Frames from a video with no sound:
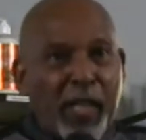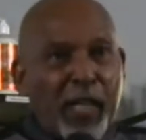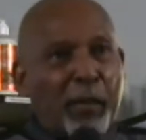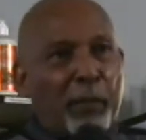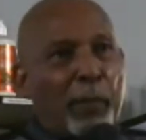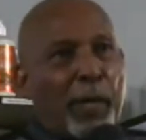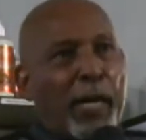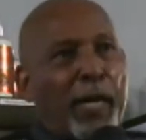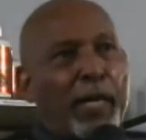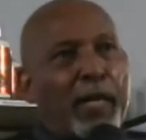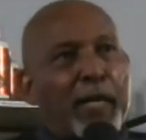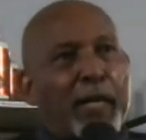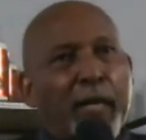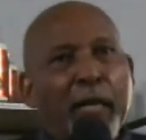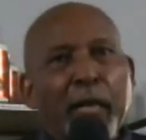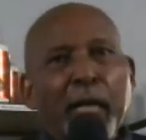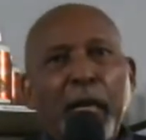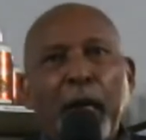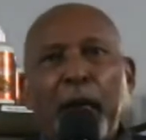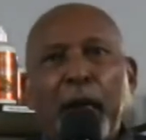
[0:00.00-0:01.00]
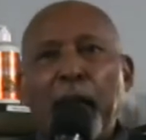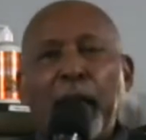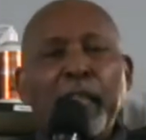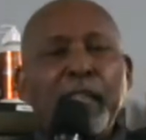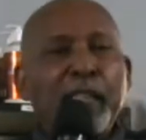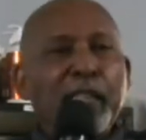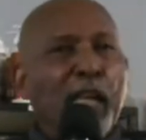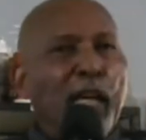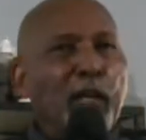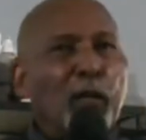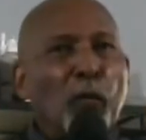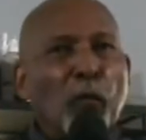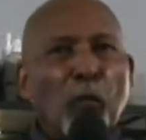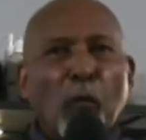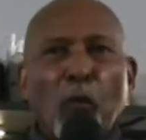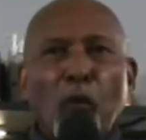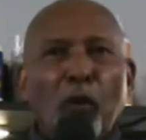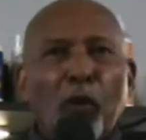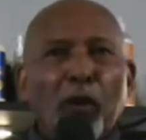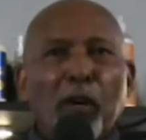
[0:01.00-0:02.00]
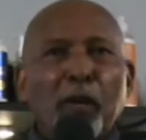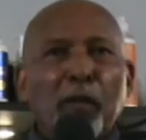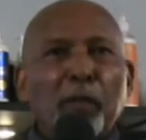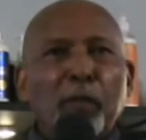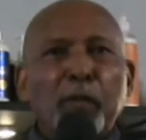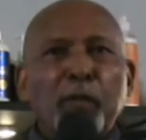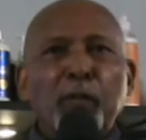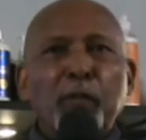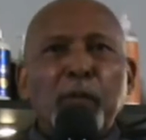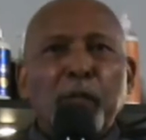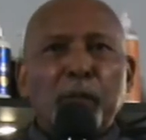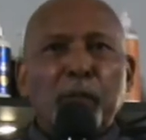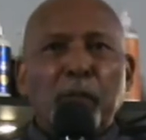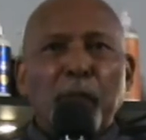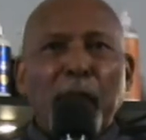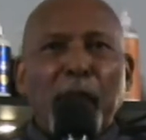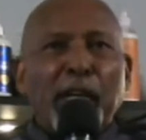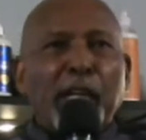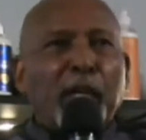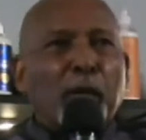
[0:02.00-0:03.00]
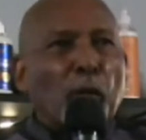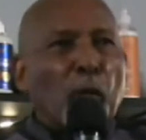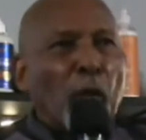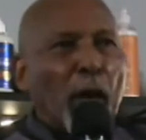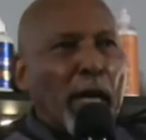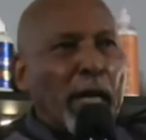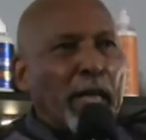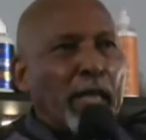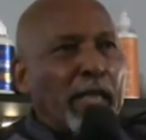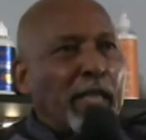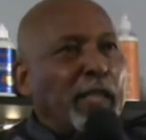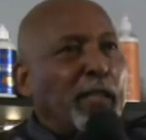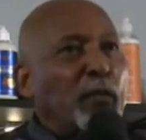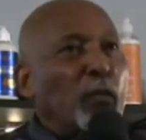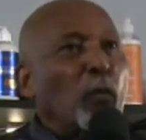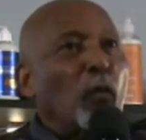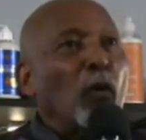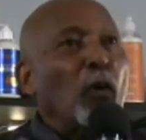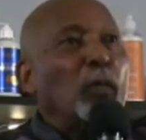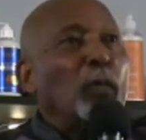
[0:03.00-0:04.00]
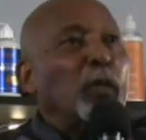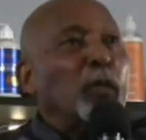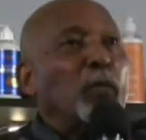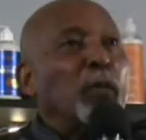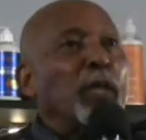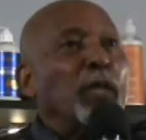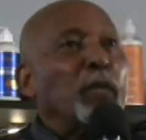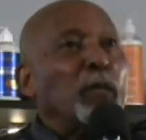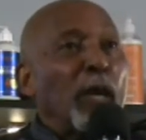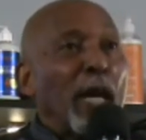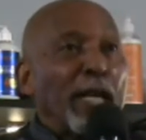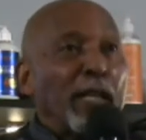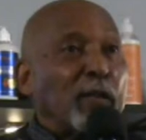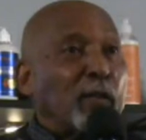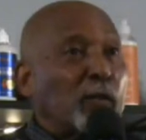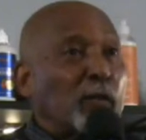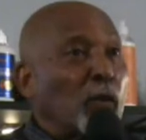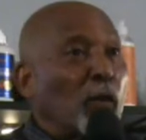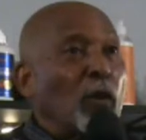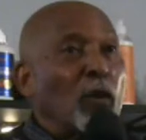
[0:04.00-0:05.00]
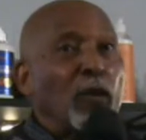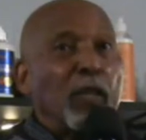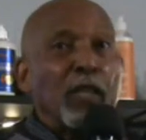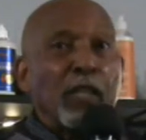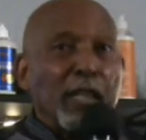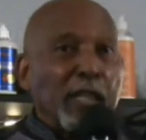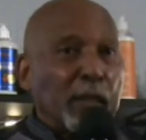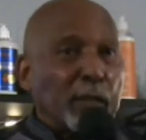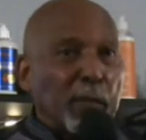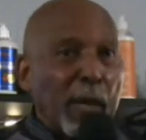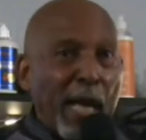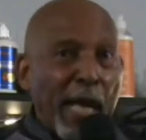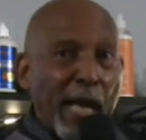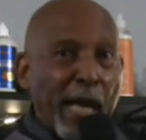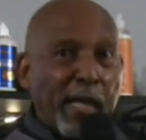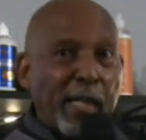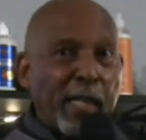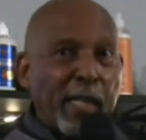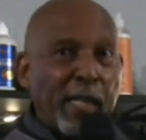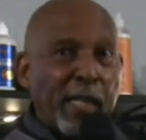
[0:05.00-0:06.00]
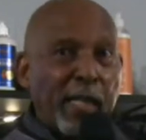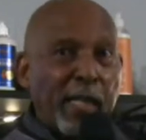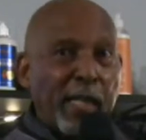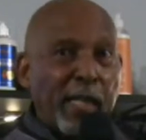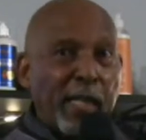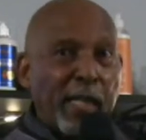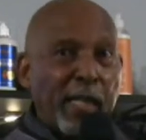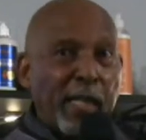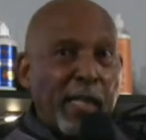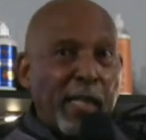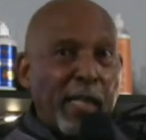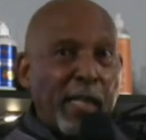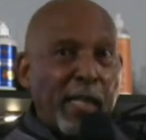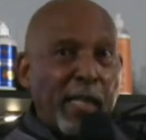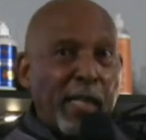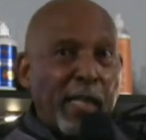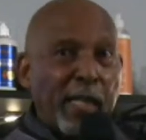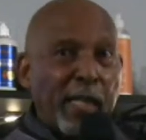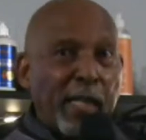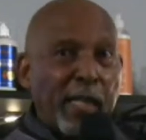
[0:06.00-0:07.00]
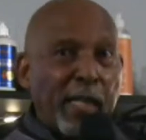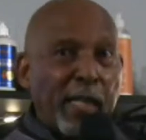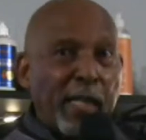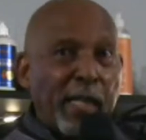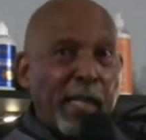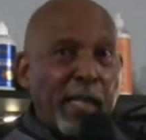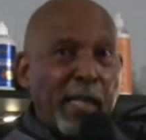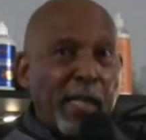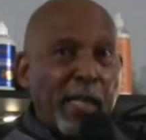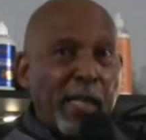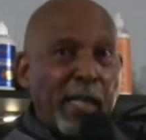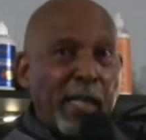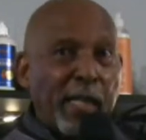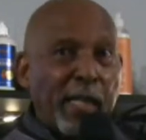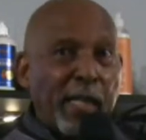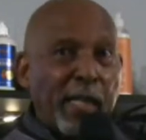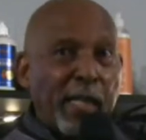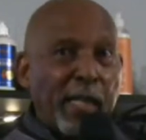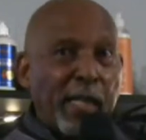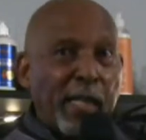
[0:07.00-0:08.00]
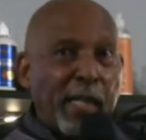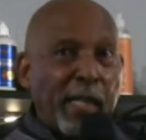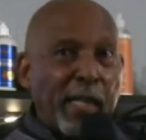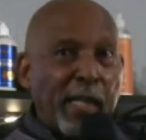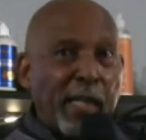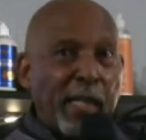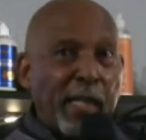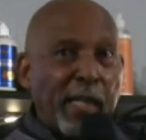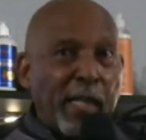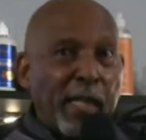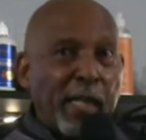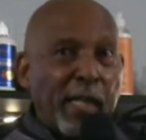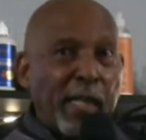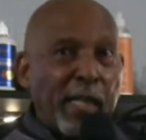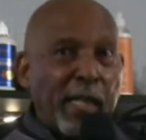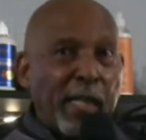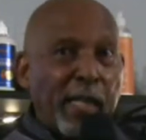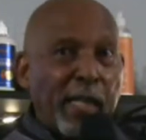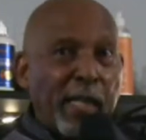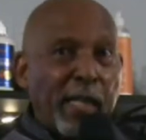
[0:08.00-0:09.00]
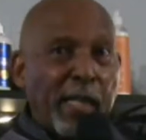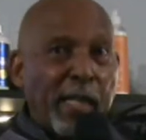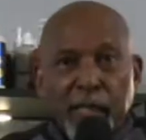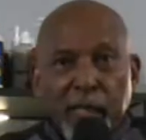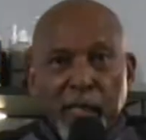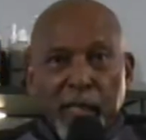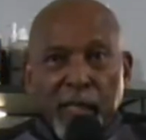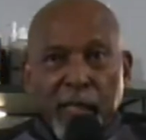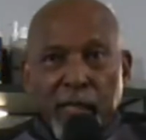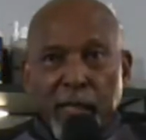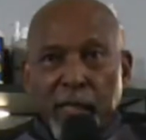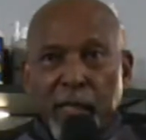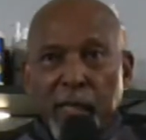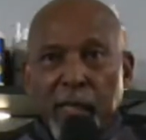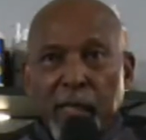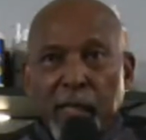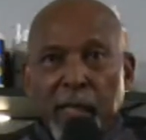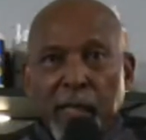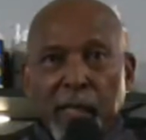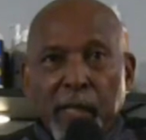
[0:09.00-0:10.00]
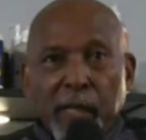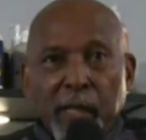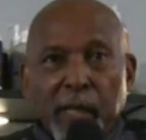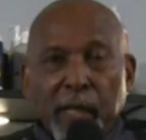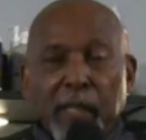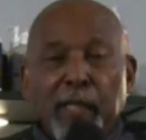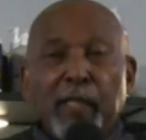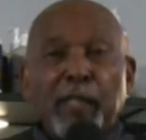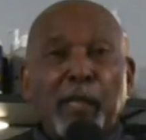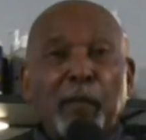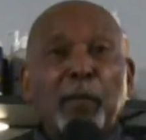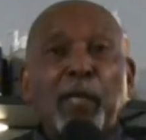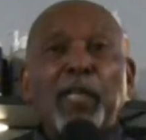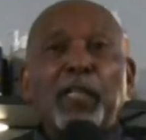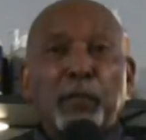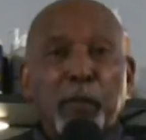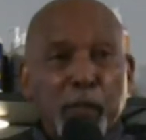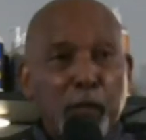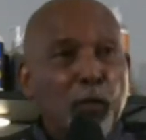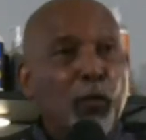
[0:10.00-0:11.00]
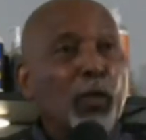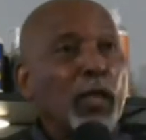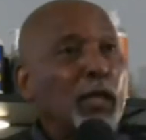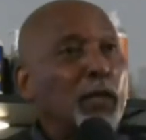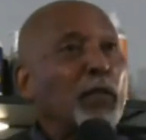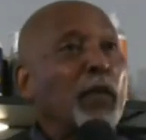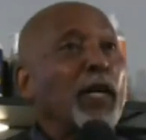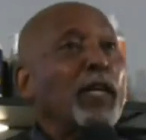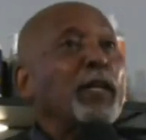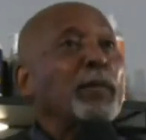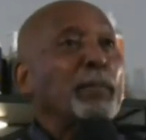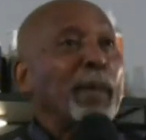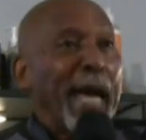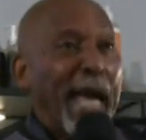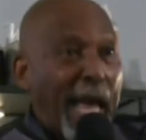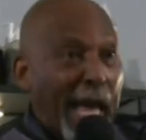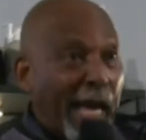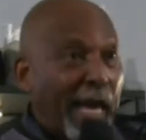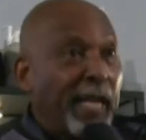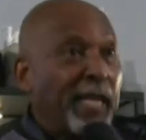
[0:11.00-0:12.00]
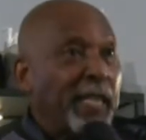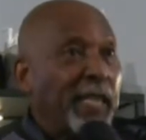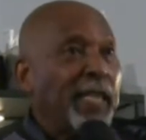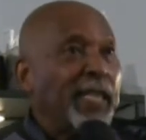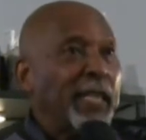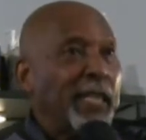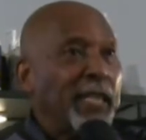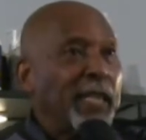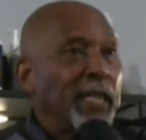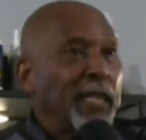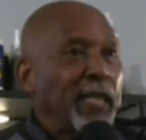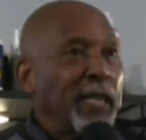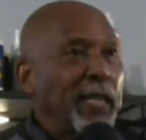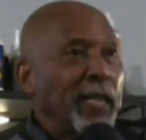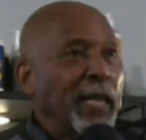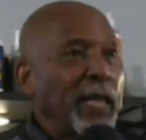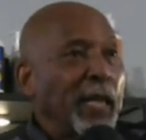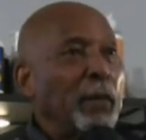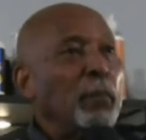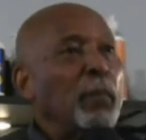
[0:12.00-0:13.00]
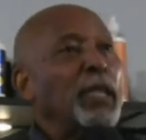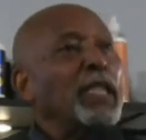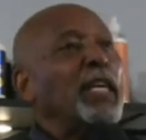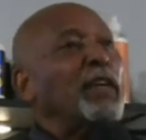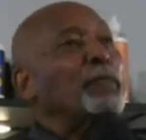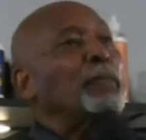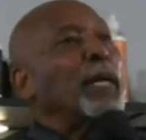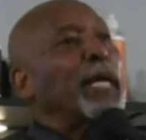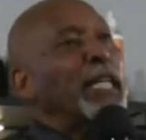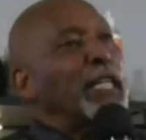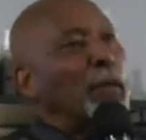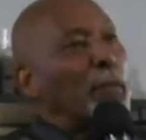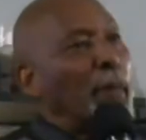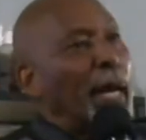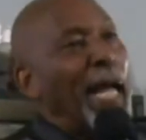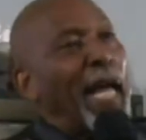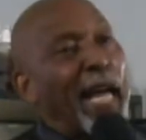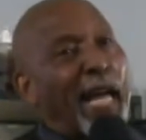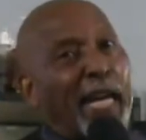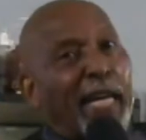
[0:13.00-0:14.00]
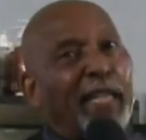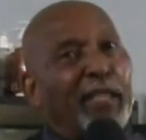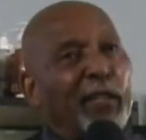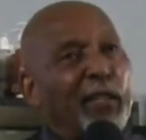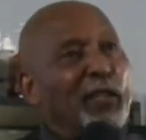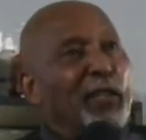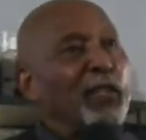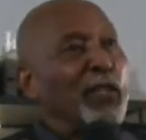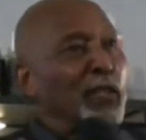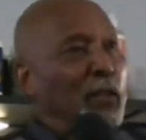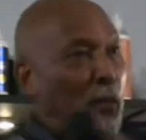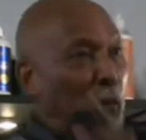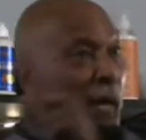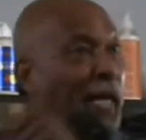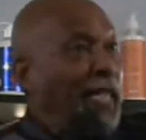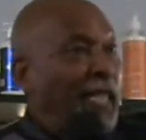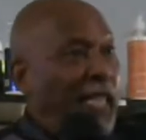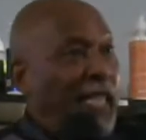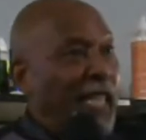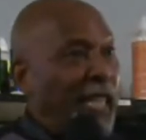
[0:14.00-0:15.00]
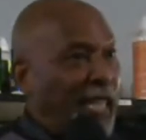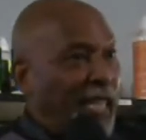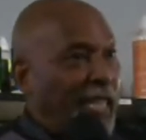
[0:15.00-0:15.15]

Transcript: America. And it's not a war between black and white. It's a war between right and wrong, good and bad. And we've been the ones trying to do the good and the right. And somebody's been doing us very bad. But they've made the bad the right thing.